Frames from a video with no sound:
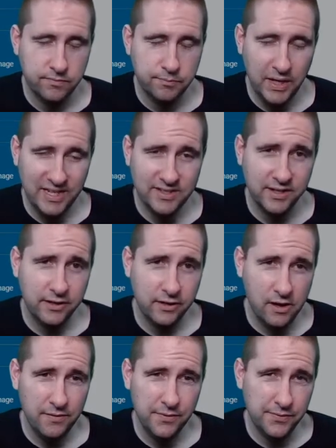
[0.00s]
basing it
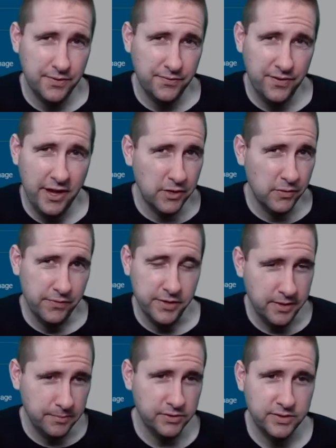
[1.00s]
off of the value of the
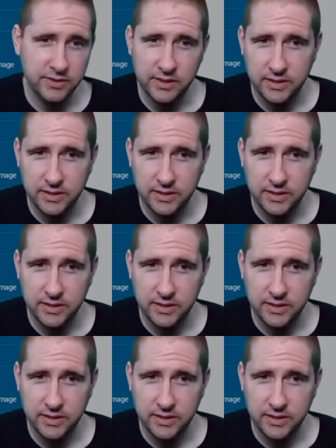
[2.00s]
numbers that they